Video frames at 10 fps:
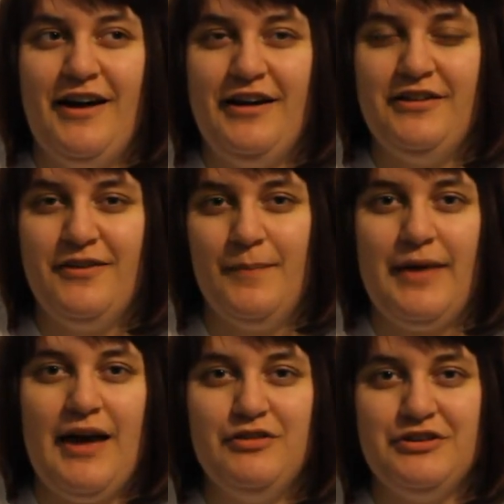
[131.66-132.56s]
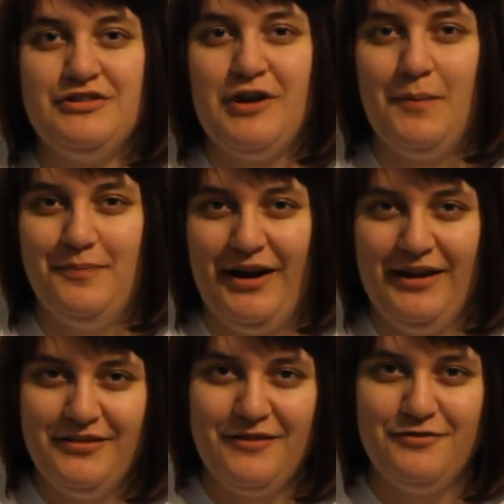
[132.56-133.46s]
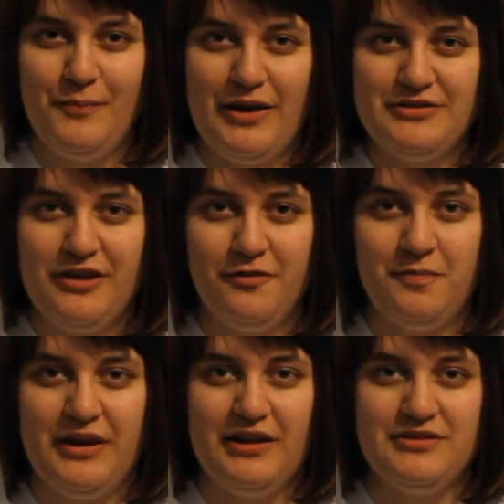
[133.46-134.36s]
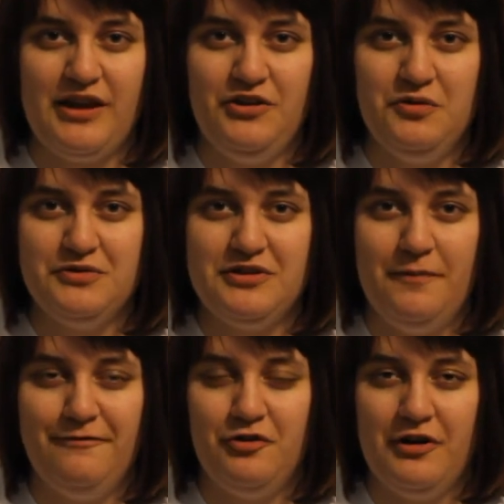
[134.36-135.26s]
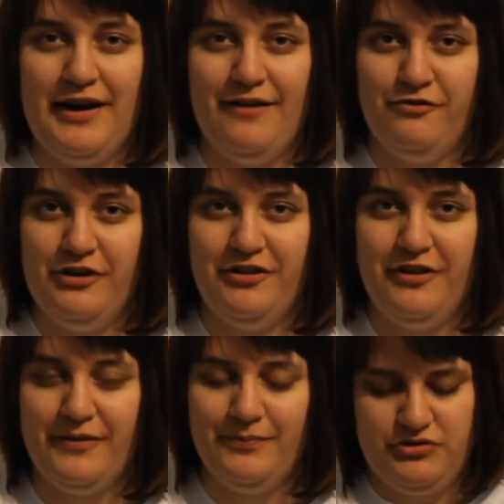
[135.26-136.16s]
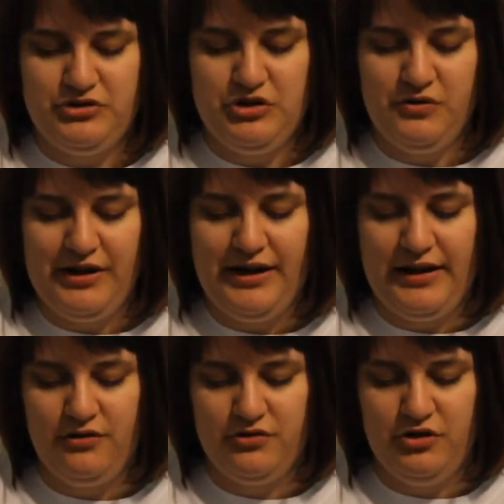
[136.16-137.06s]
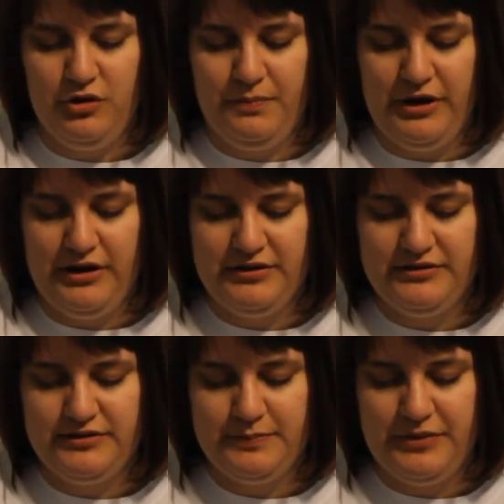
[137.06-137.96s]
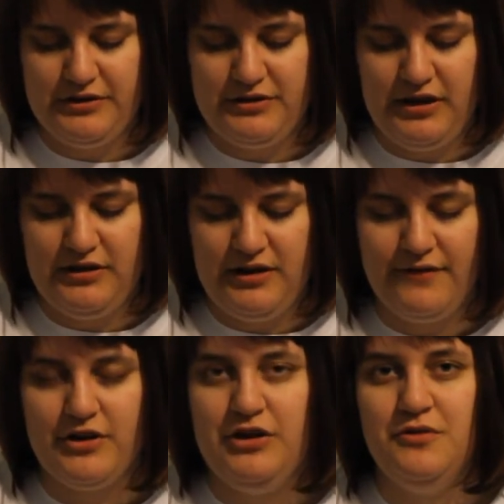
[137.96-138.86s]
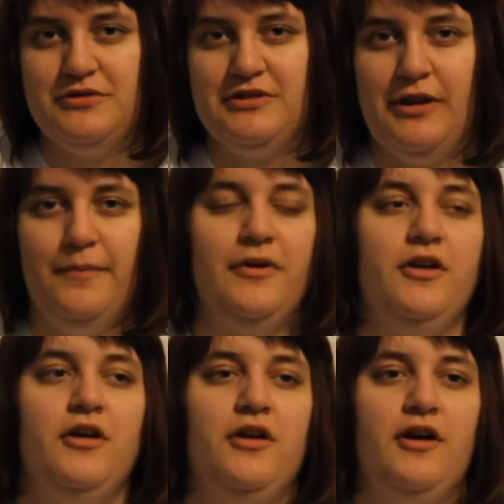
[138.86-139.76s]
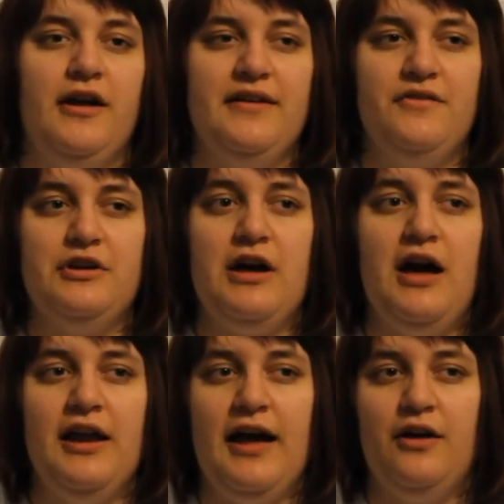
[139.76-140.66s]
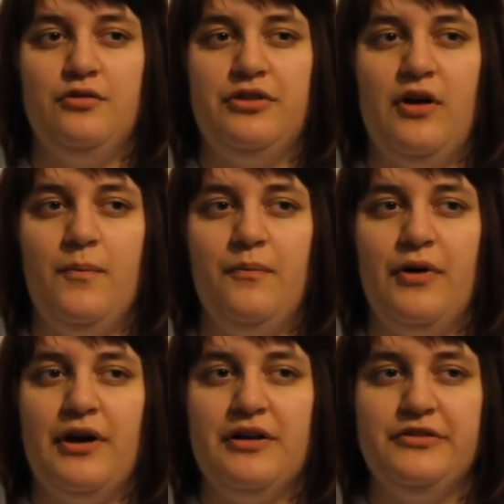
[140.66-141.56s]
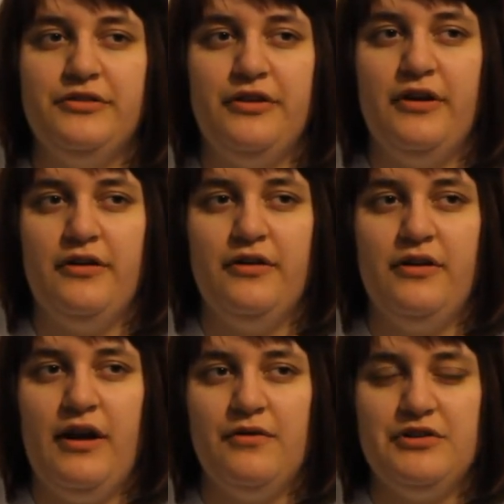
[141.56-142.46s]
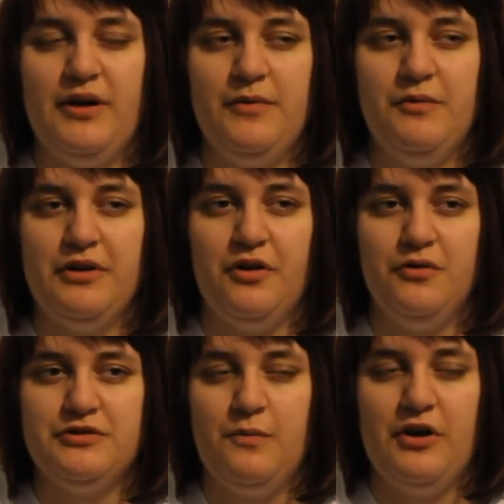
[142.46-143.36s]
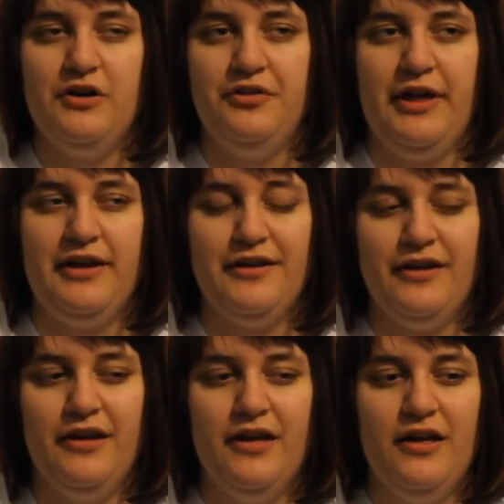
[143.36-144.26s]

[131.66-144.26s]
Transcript: I ended up having to stop buying them for myself because I used them for everything. Do you cut out coupons but then never use them? I never cut out them, but every time you would go somewhere like